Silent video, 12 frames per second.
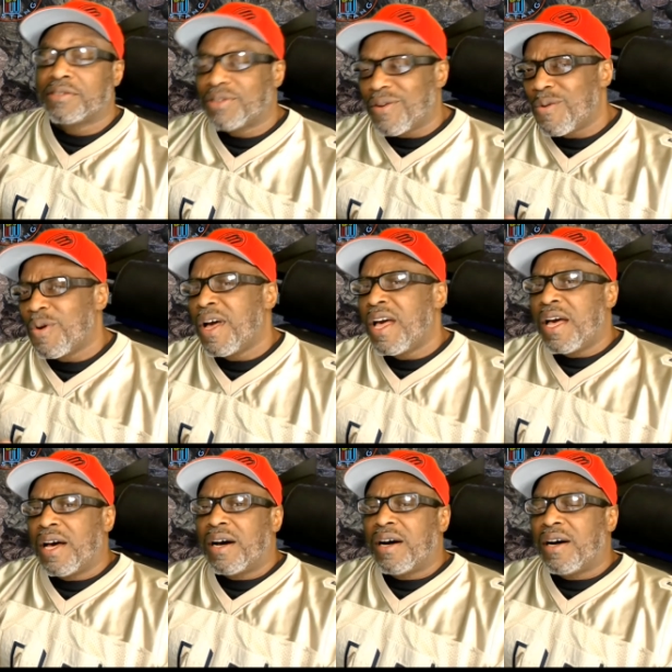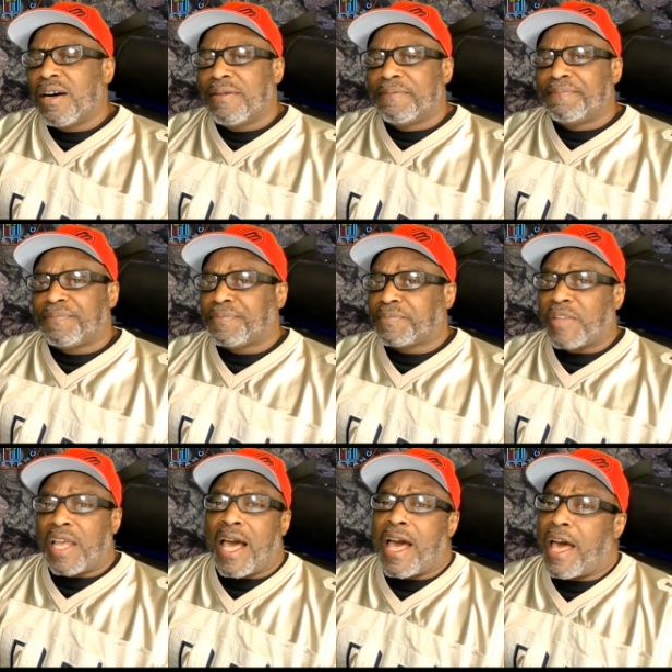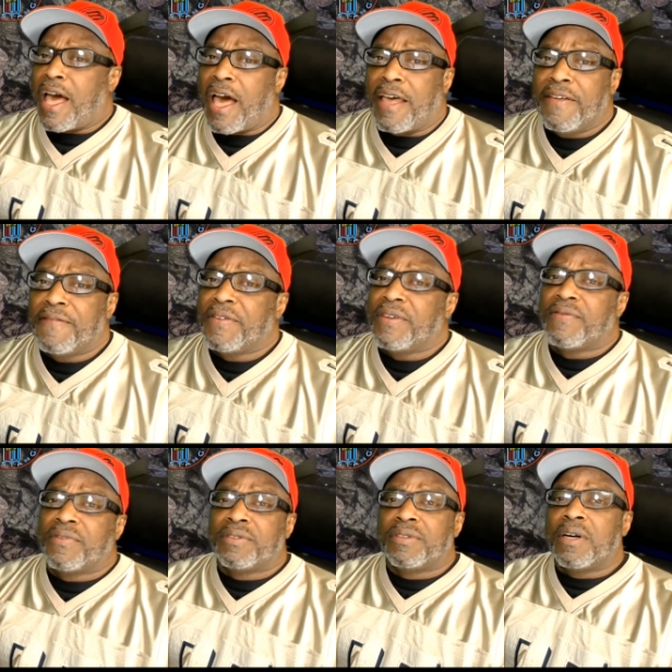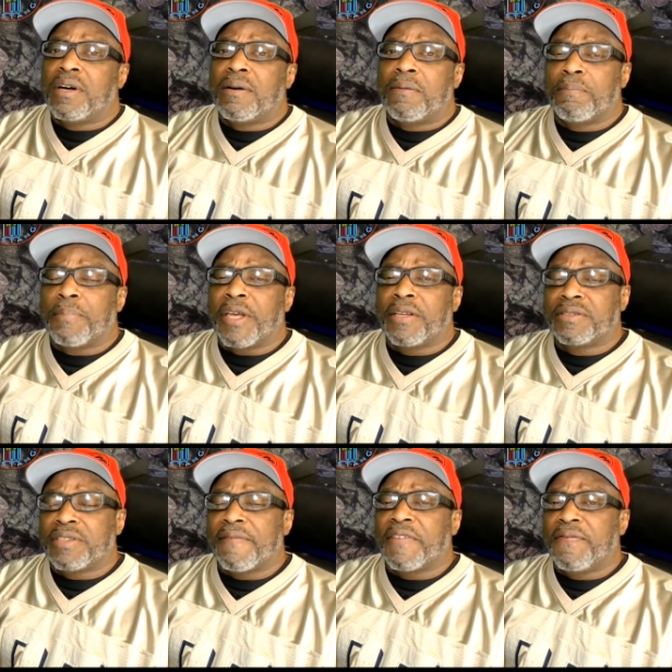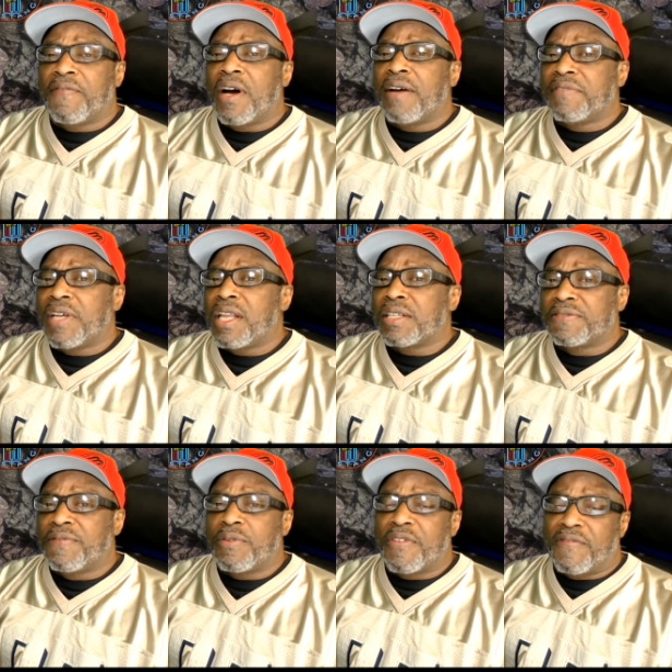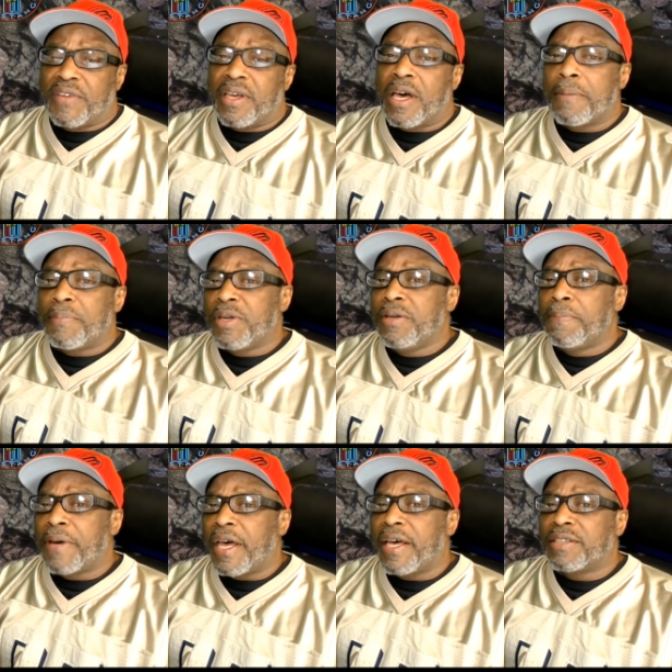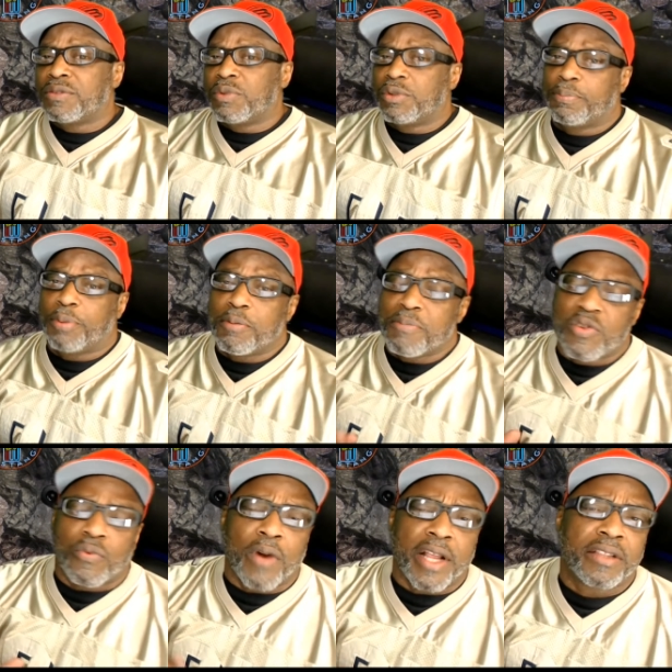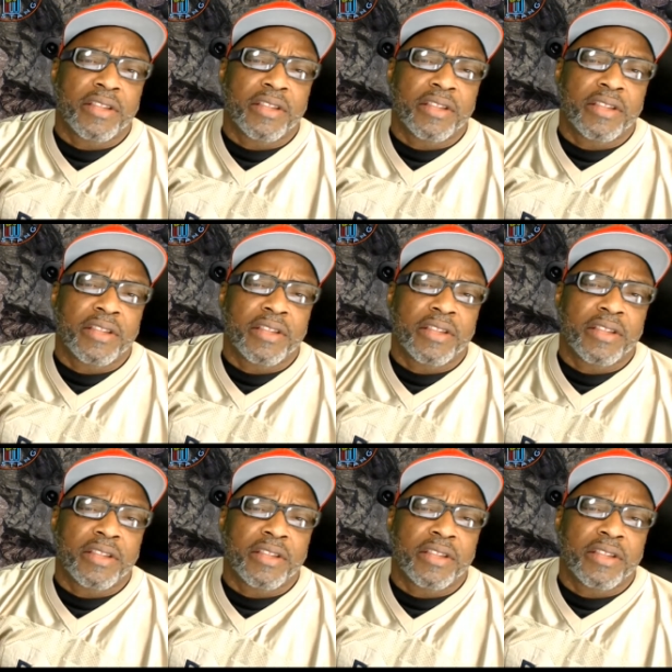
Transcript: So I've even paid $75 for the VIP pass, which will put me right there